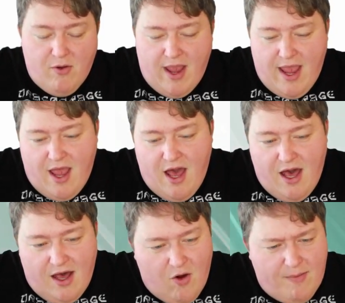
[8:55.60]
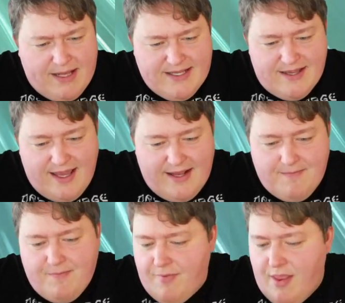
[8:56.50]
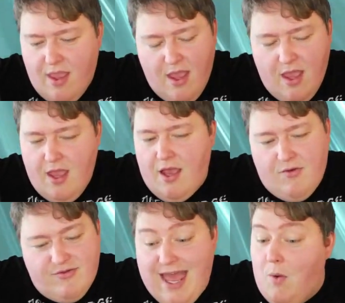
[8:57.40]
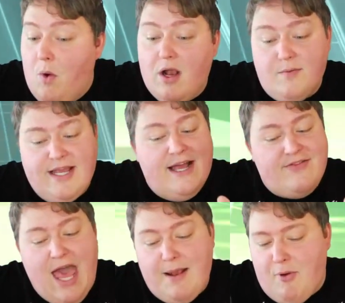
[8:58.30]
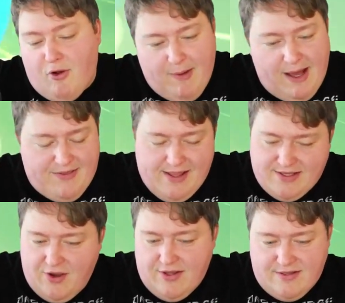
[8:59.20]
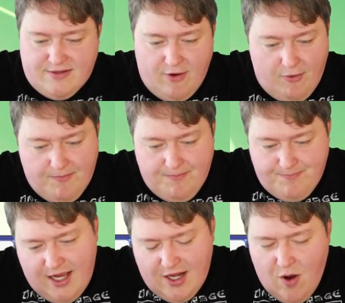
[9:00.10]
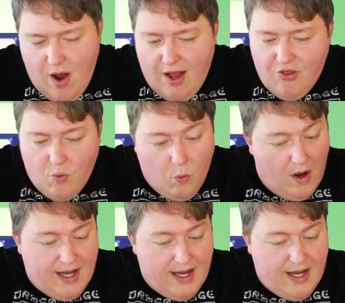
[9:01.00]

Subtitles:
Okay, or a Meditite. That one, we got that Pokemon. That's good. So, you know, on the one